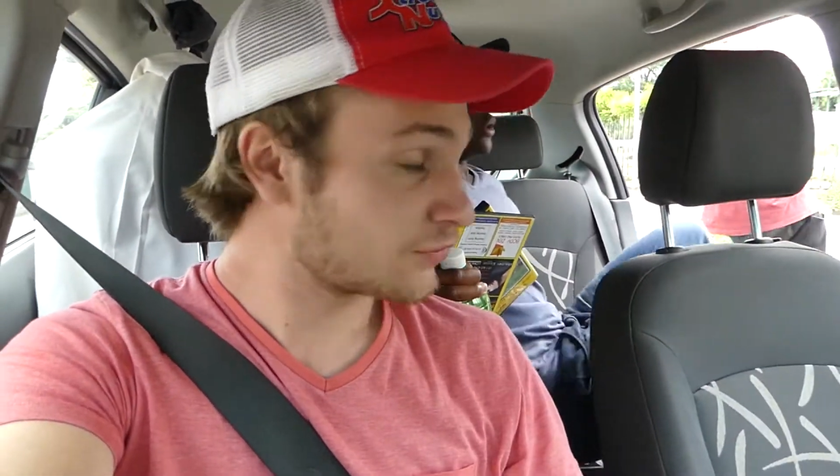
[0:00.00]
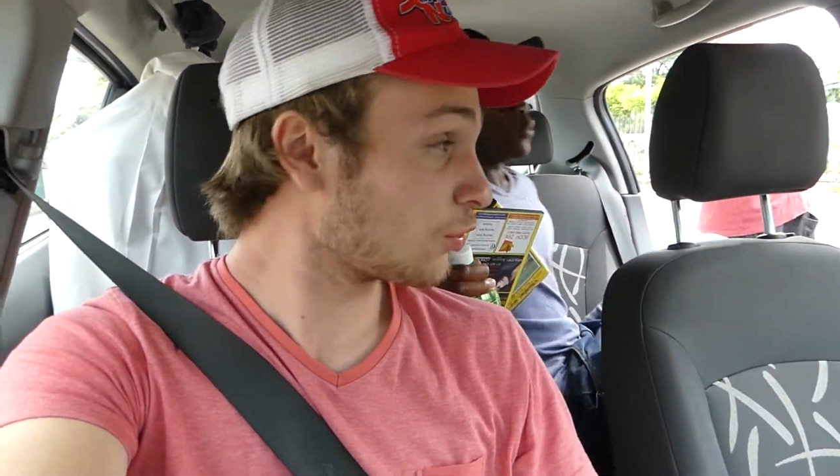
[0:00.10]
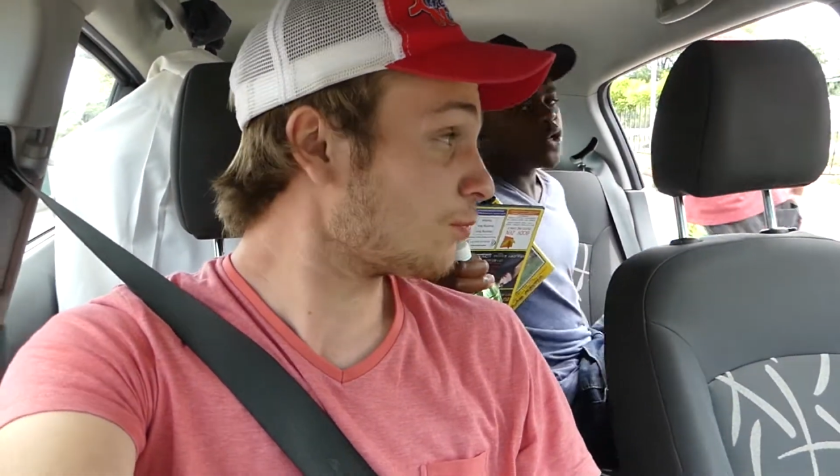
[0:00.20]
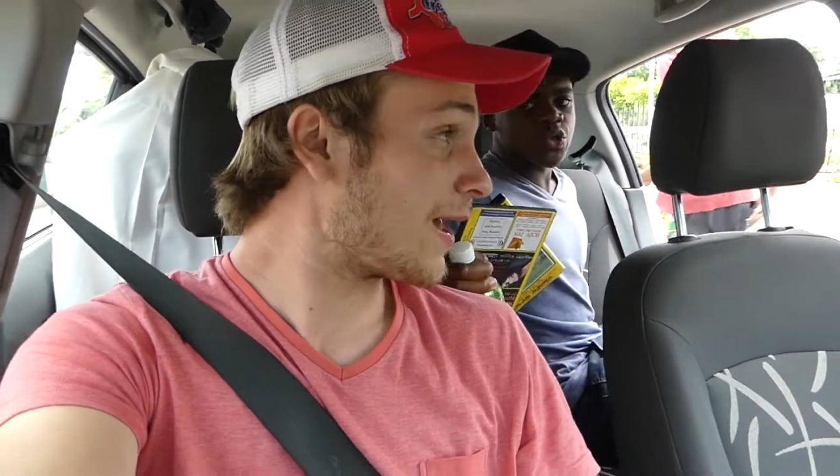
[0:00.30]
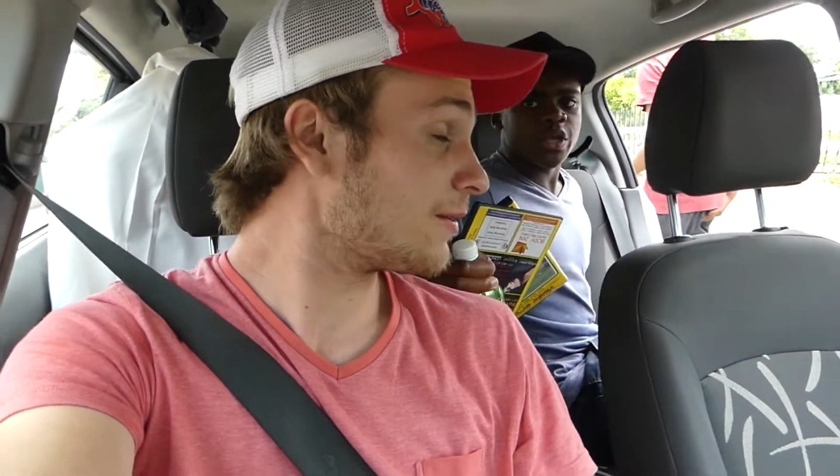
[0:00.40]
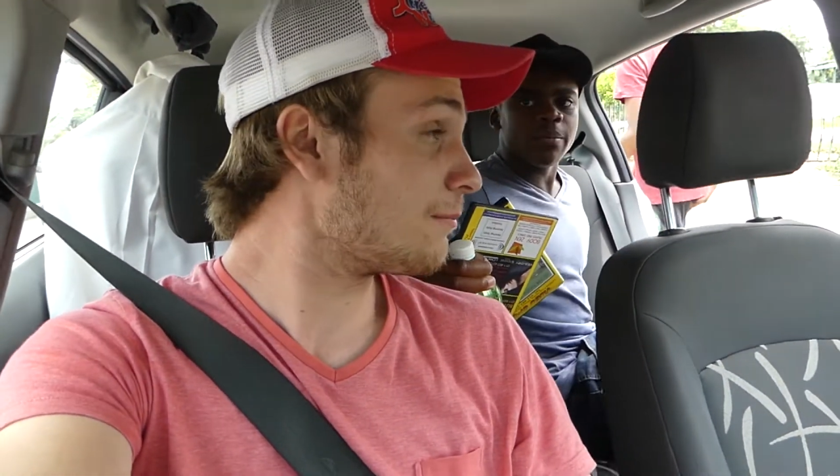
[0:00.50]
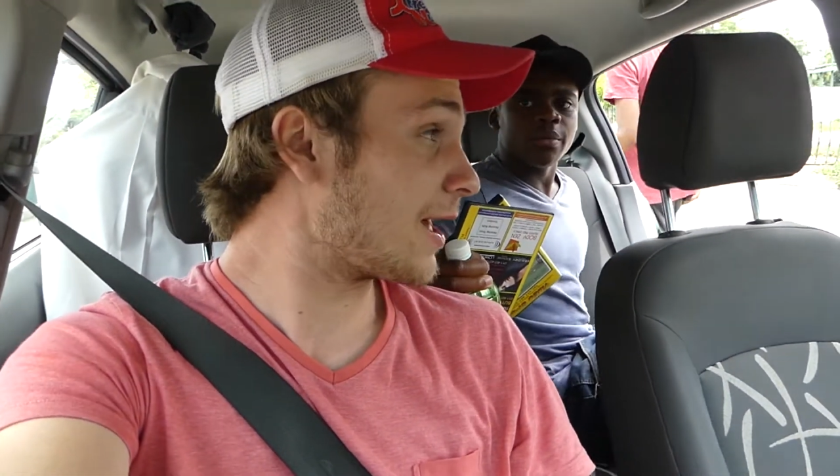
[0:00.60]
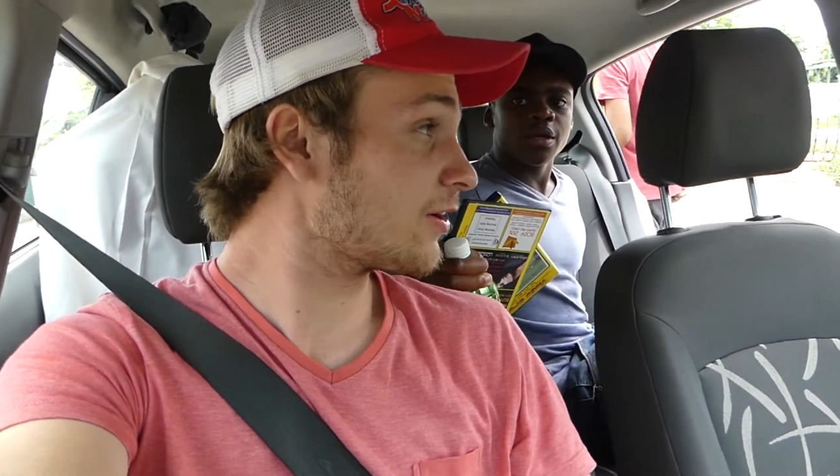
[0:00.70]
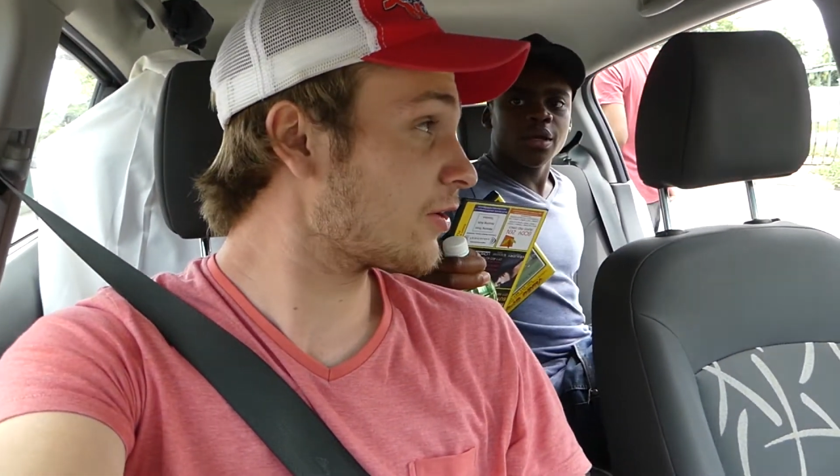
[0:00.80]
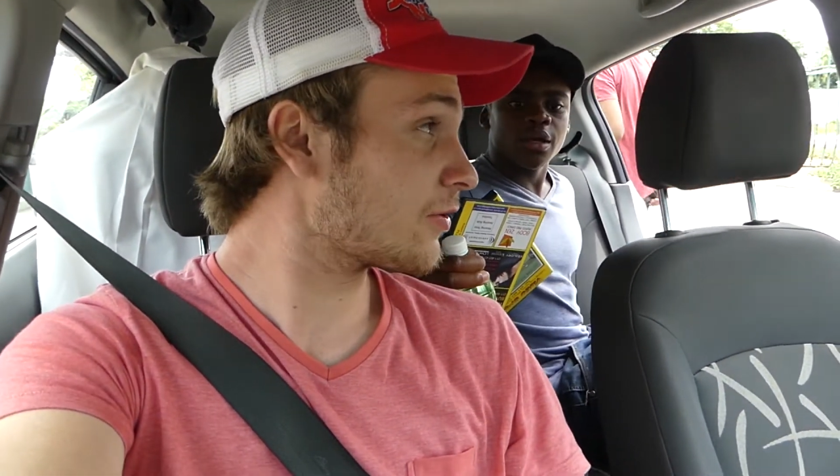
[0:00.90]
Search Matt
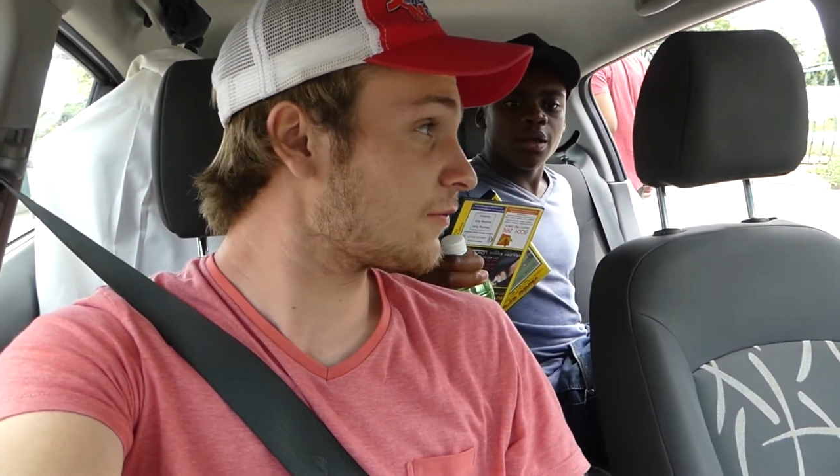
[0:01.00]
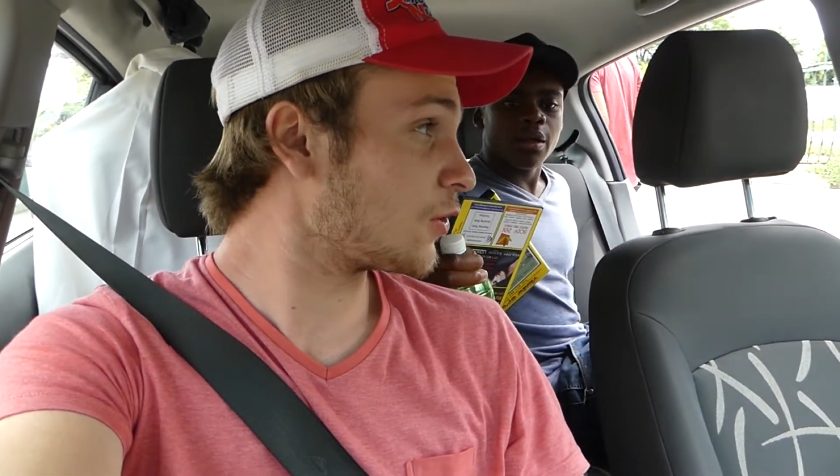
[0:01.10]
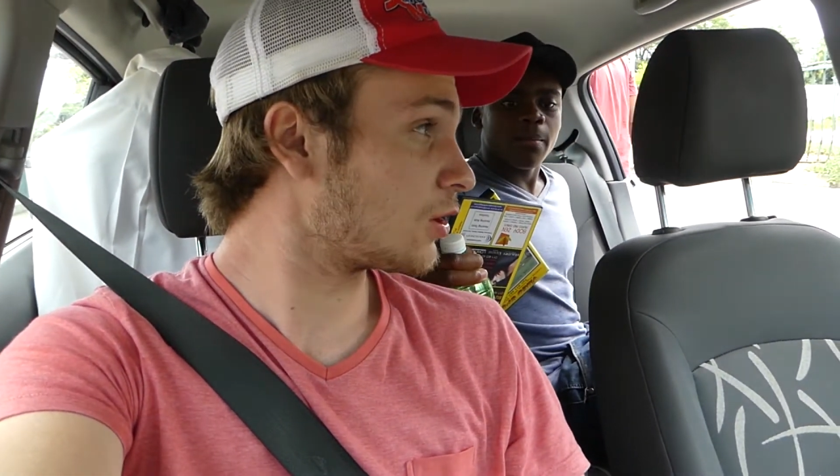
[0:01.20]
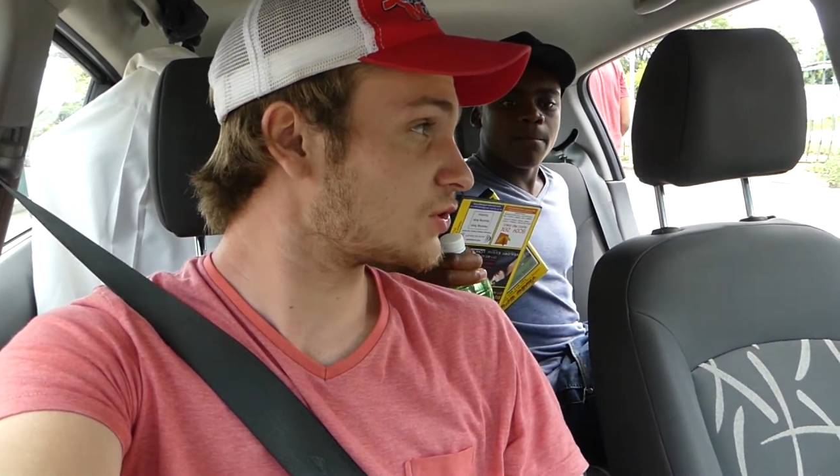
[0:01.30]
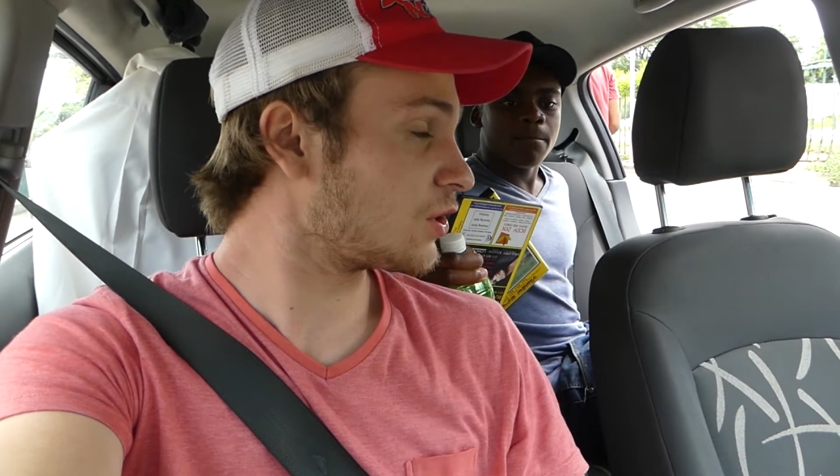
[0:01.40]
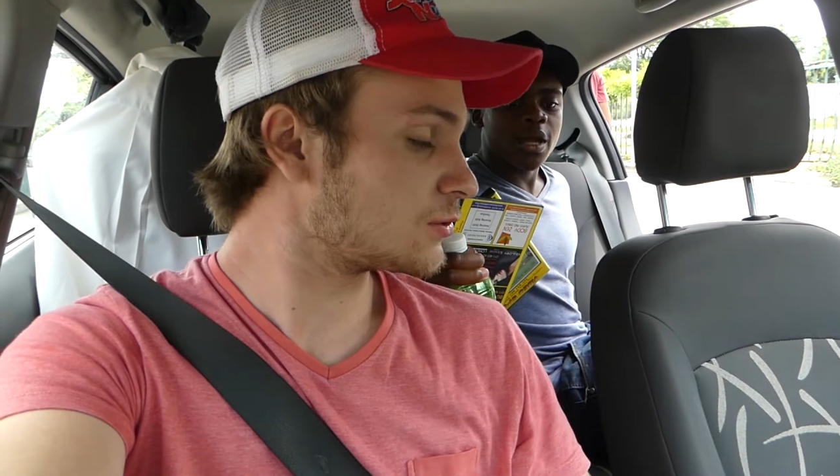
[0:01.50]
Aguirre Vlogs,